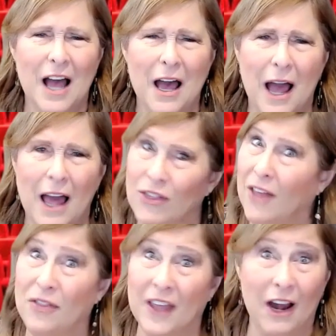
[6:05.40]
I
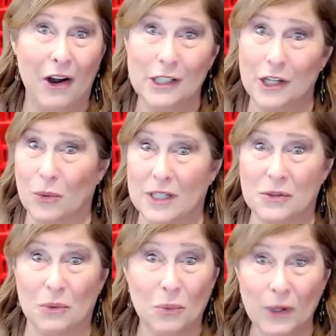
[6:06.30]
thought the character
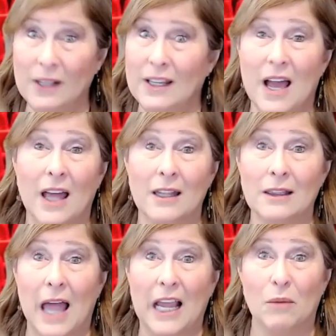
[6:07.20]
was really
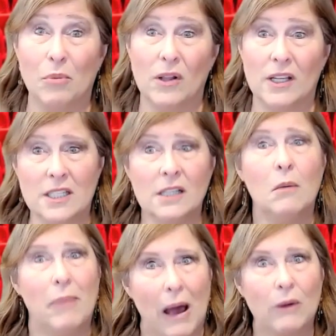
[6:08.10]
unlikable until
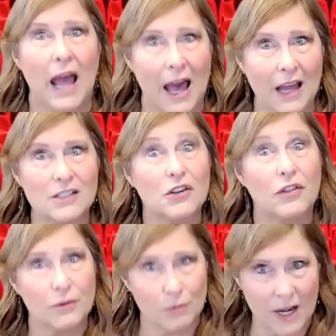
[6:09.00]
about act
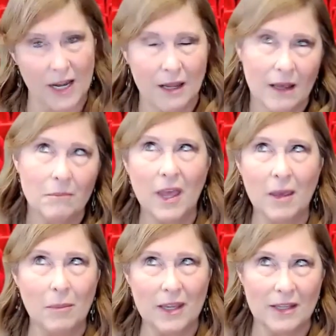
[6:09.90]
three,
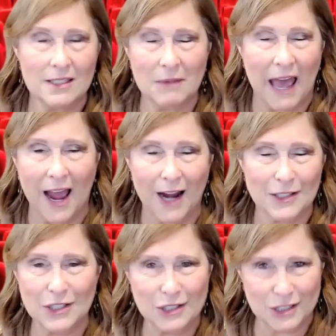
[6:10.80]
maybe into
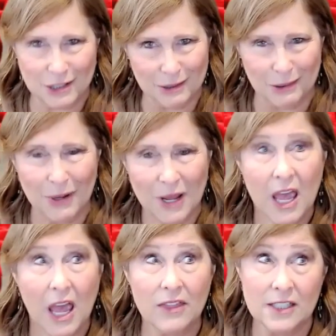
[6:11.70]
act two.
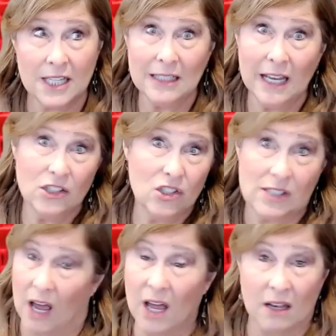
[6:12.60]
And the teenage
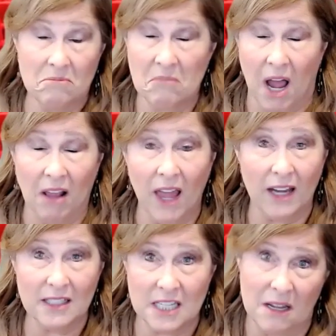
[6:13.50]
son, I
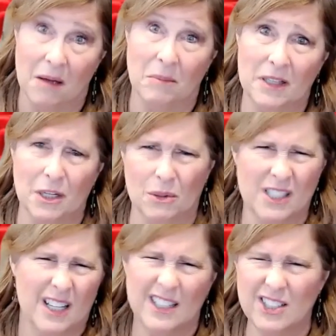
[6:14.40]
liked him, but there
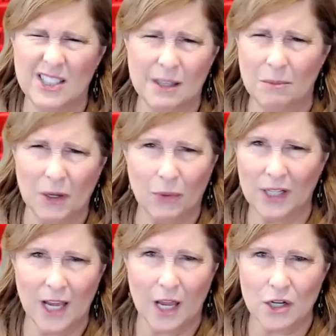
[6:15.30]
was just something
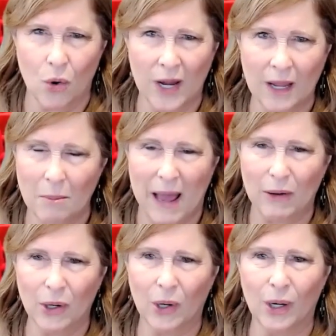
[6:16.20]
really annoying
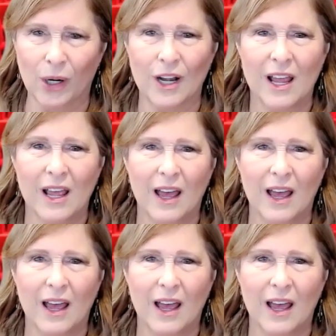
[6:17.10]
about her.